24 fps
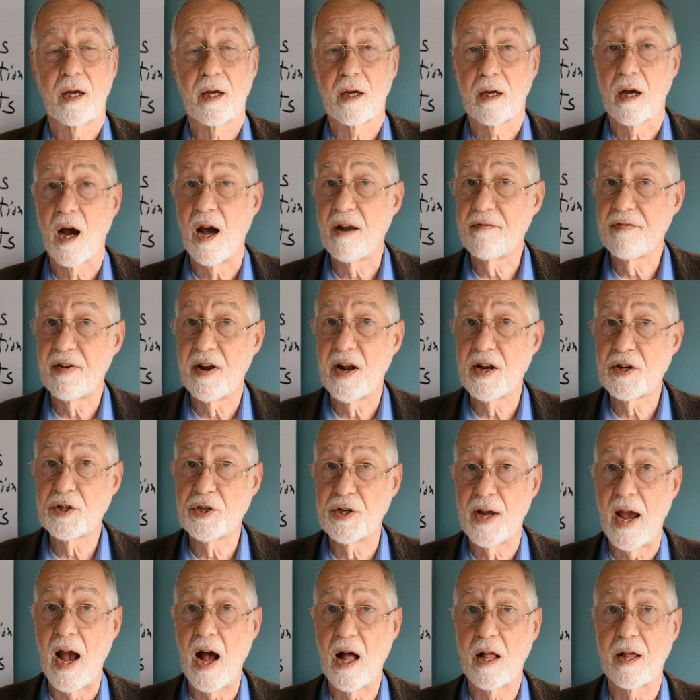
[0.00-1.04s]

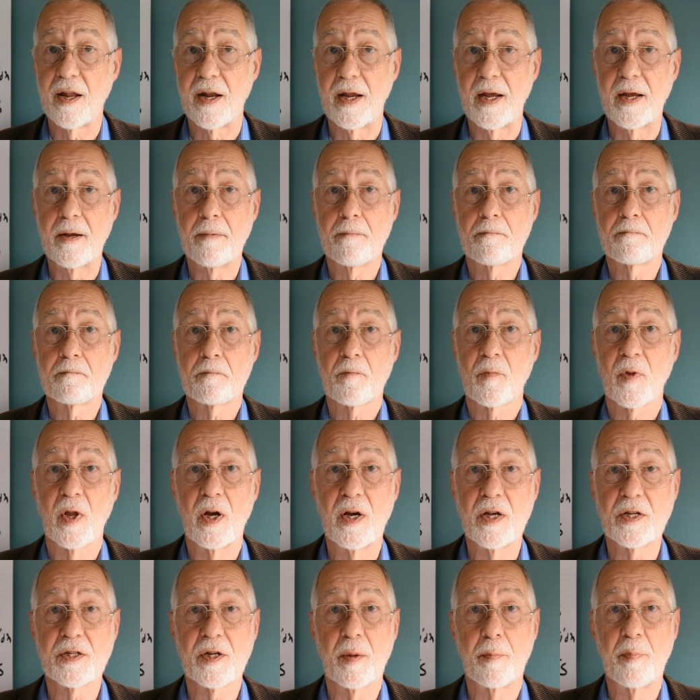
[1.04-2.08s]
Confidentiality
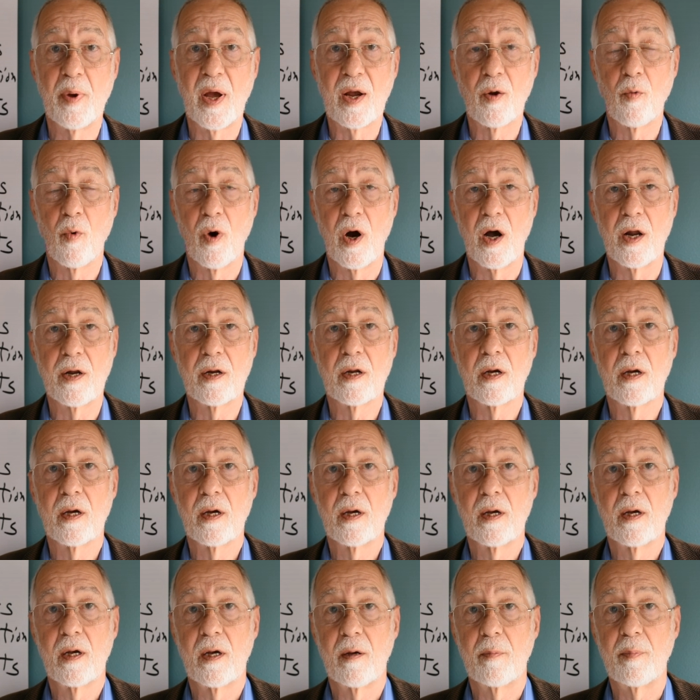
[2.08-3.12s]
is a big one
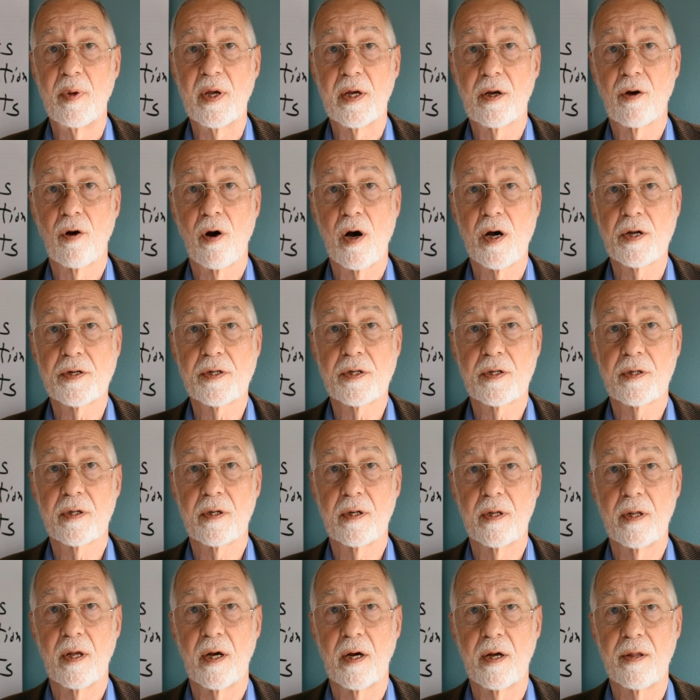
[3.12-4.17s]
because
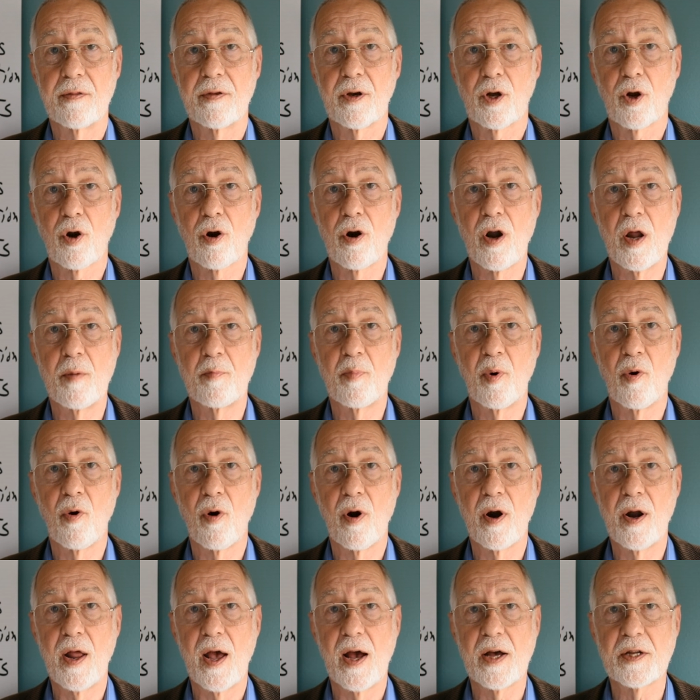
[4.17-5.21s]
the current
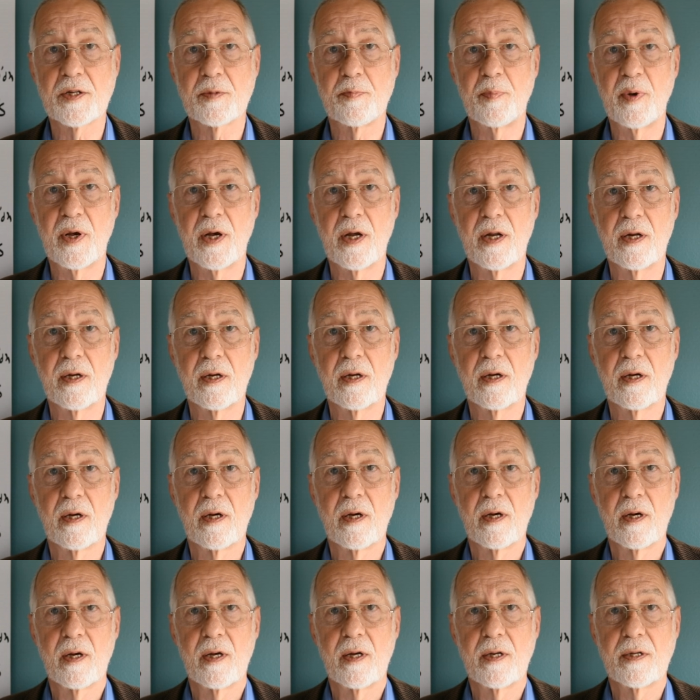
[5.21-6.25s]
board has been
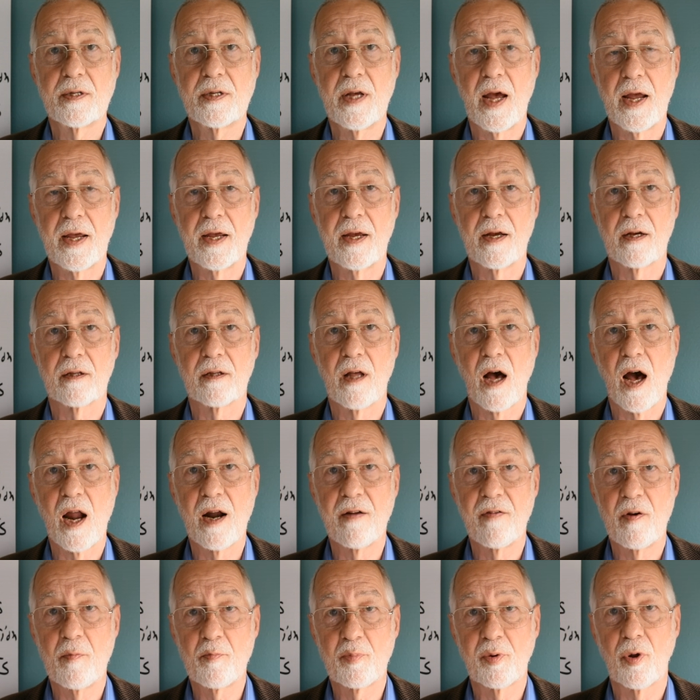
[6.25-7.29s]
taking a lot
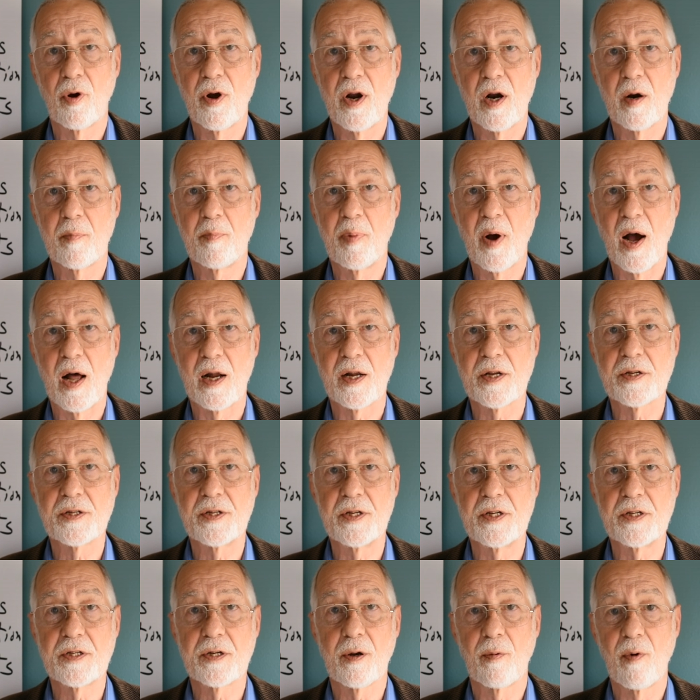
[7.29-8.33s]
of employer
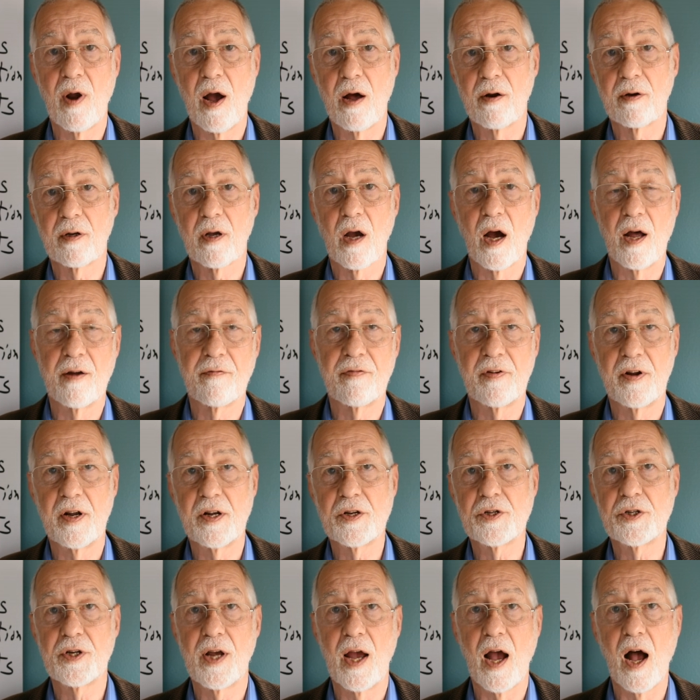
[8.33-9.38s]
policies around
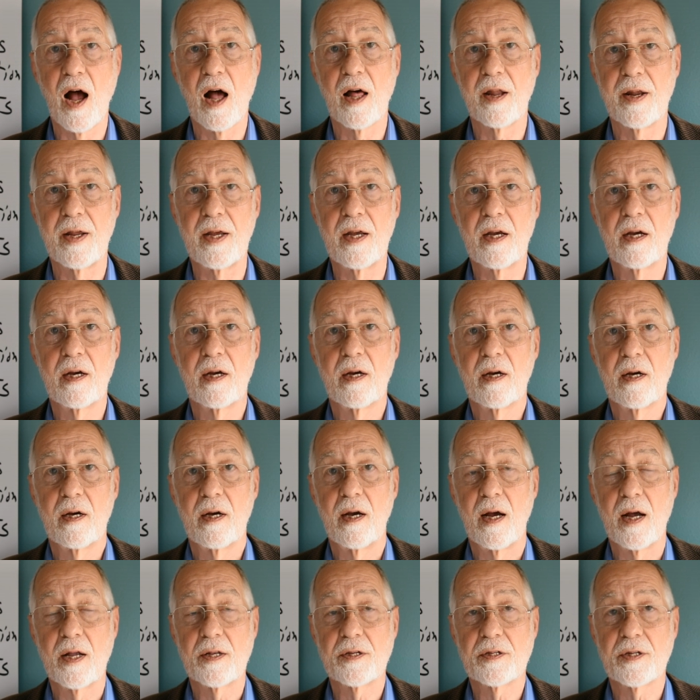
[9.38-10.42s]
confidentiality
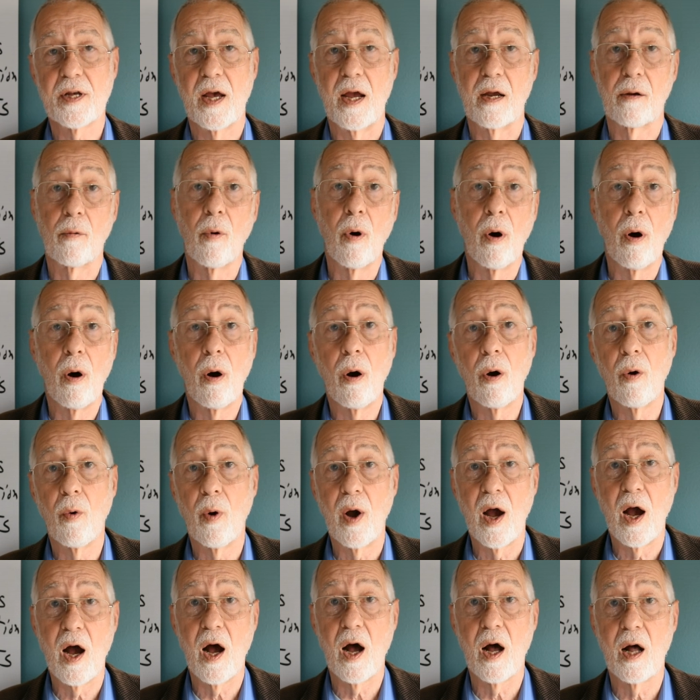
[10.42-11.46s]
and saying, whoa,
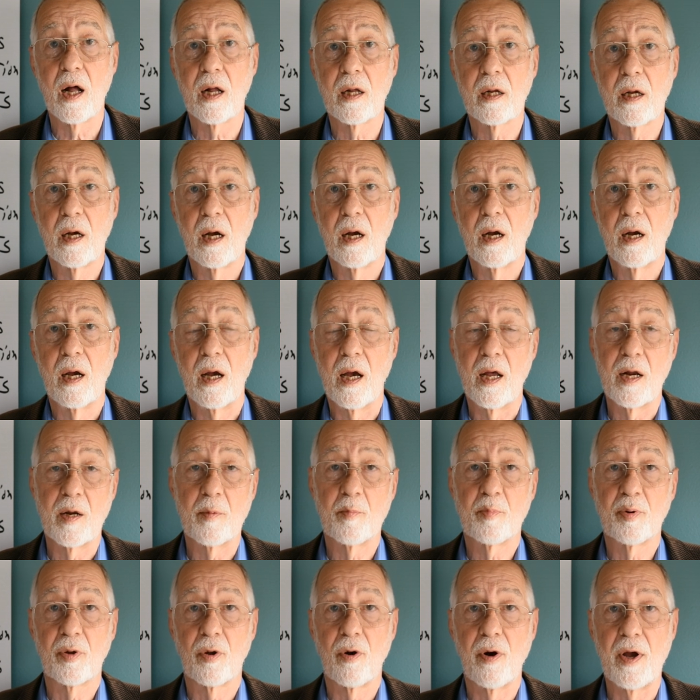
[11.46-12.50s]
well, an
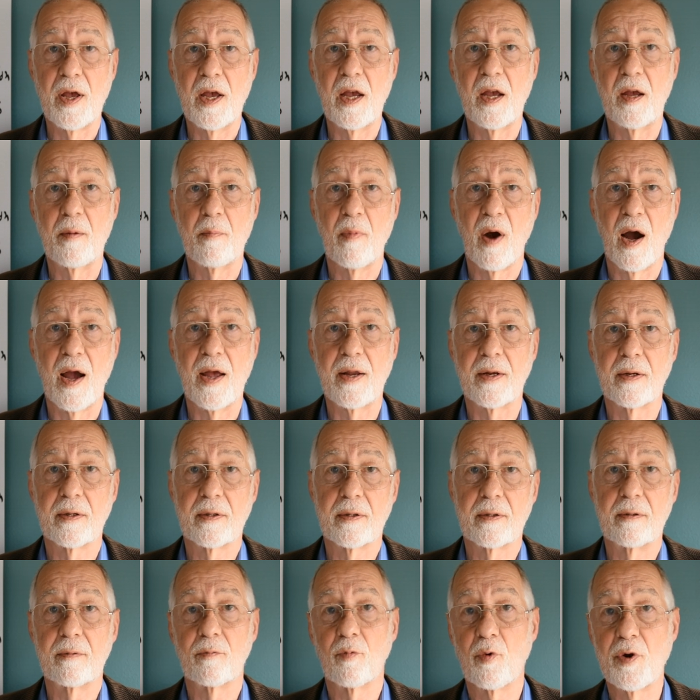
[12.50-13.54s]
employee might
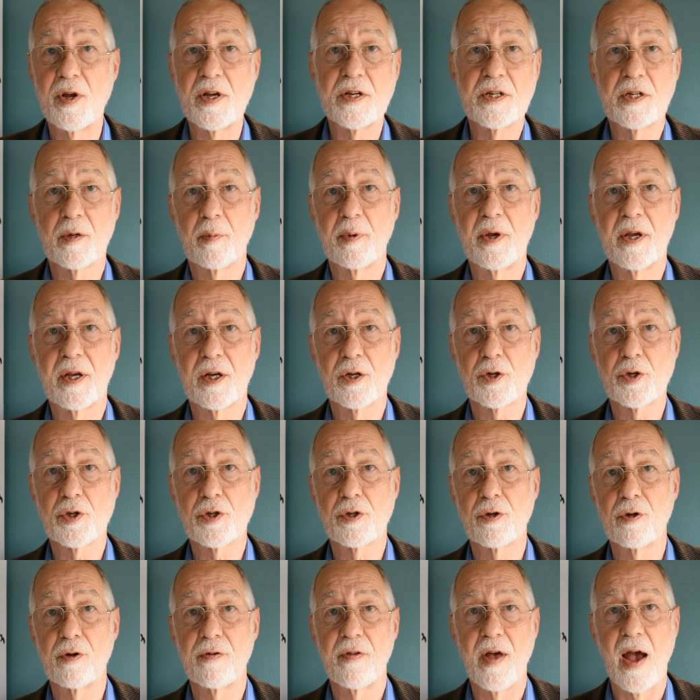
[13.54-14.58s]
reasonably
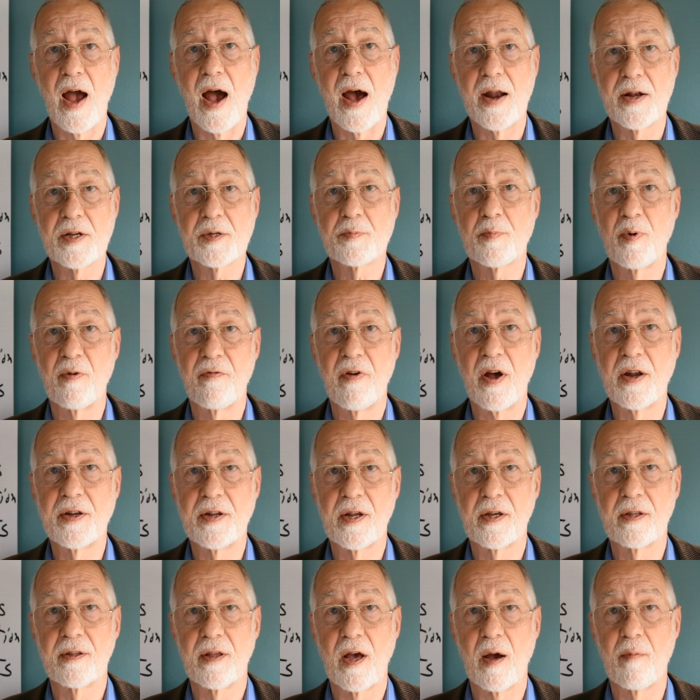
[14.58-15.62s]
construe that as
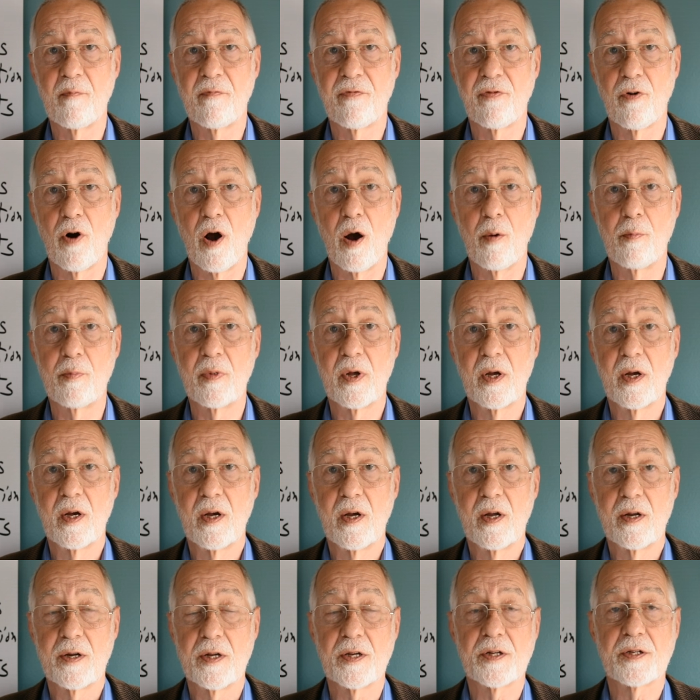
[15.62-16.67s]
preventing them from
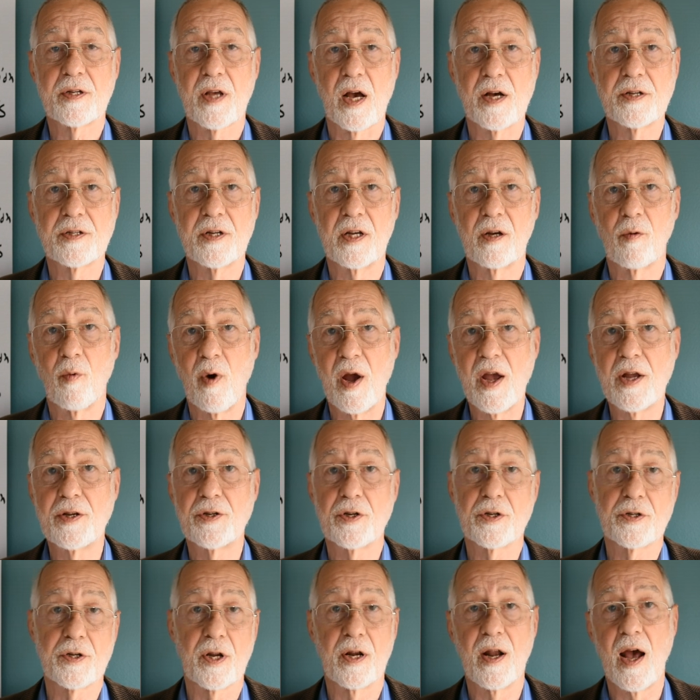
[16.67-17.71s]
discussing
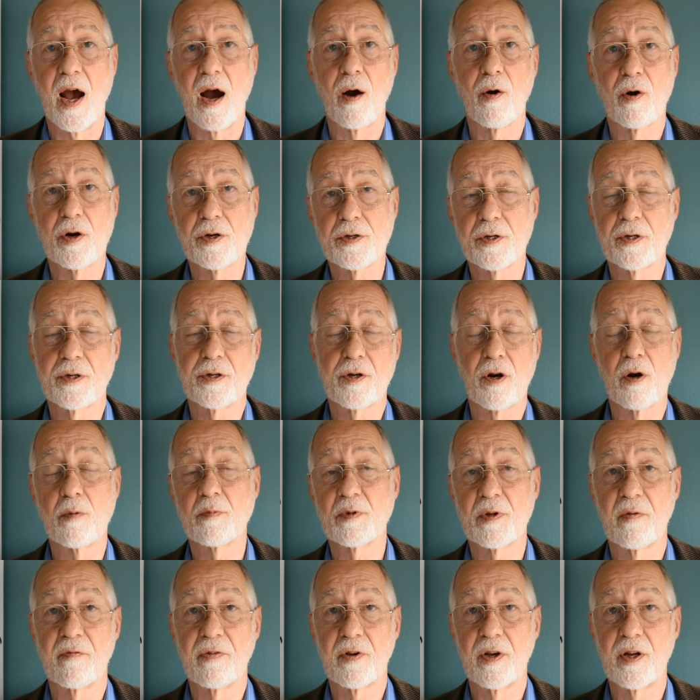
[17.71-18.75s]
wages and hours in
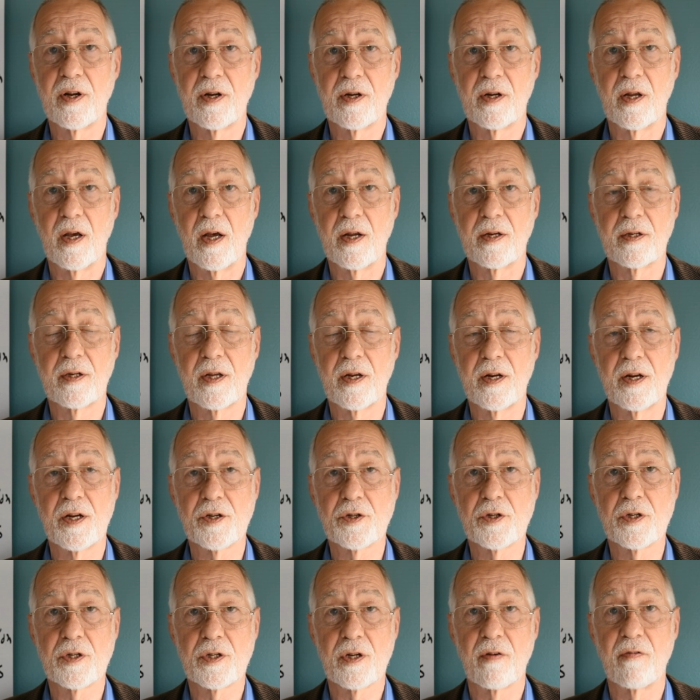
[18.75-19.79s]
terms of and
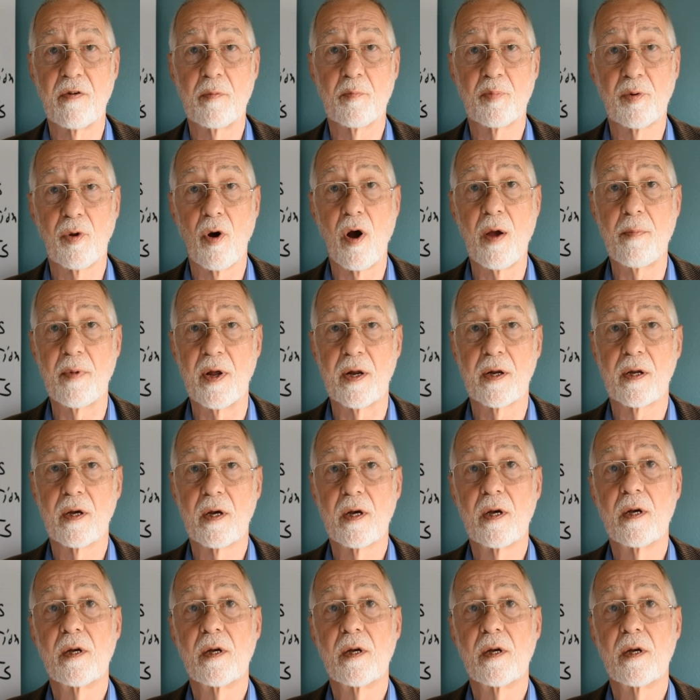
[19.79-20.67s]
conditions of employment.